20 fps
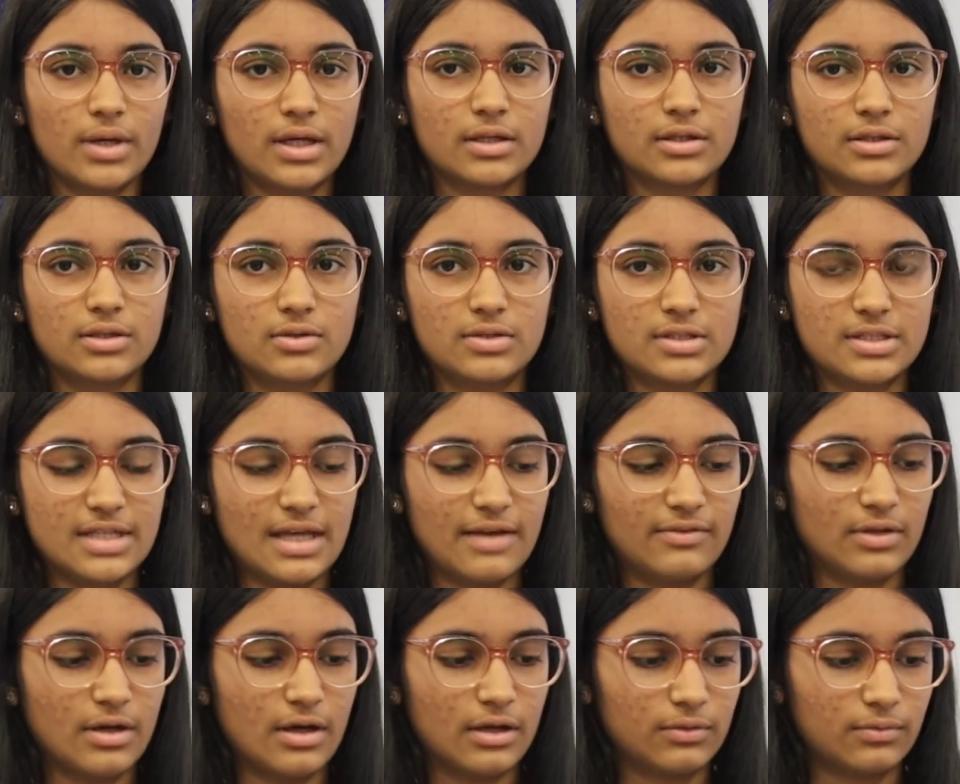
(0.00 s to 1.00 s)
we can do to
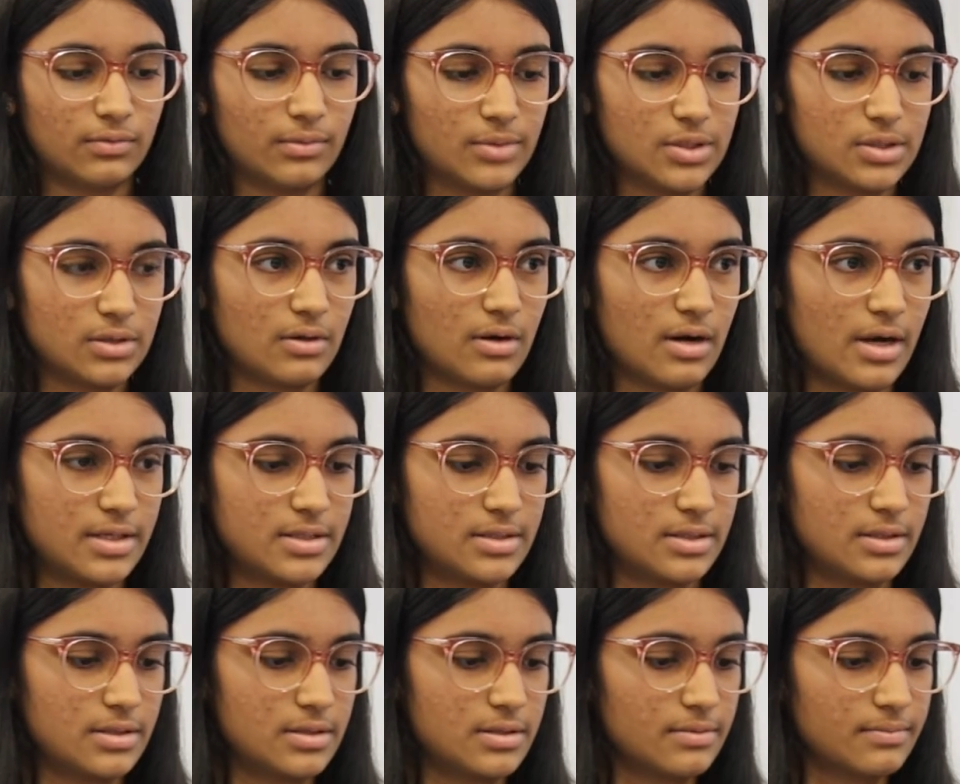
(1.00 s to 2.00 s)
save the Earth from this
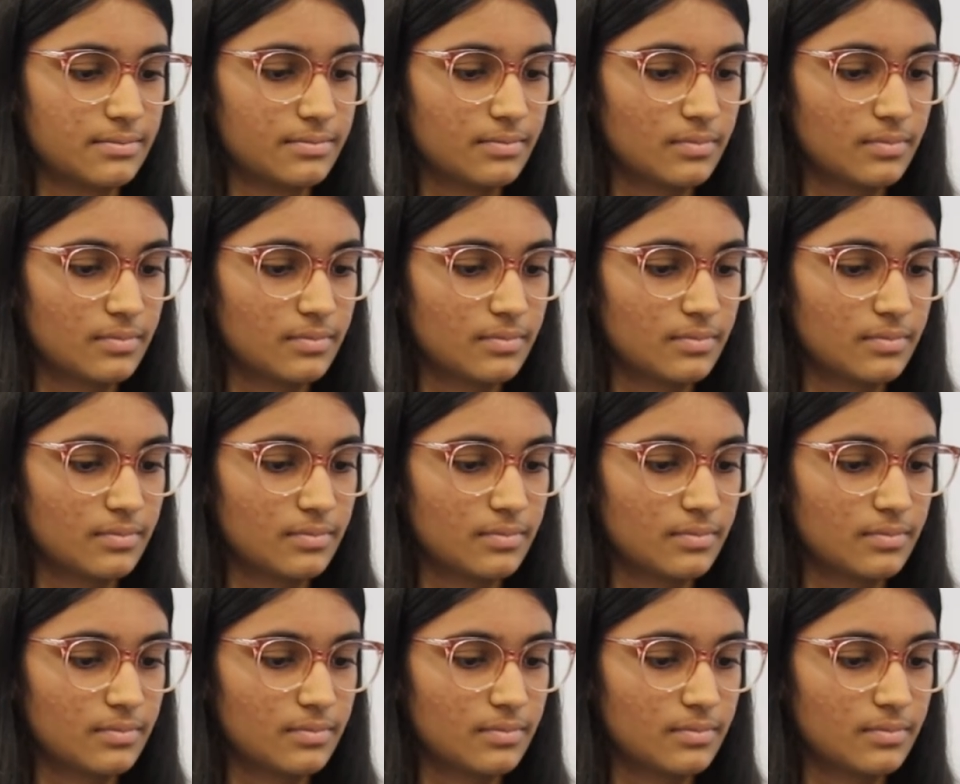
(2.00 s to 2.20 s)
crisis.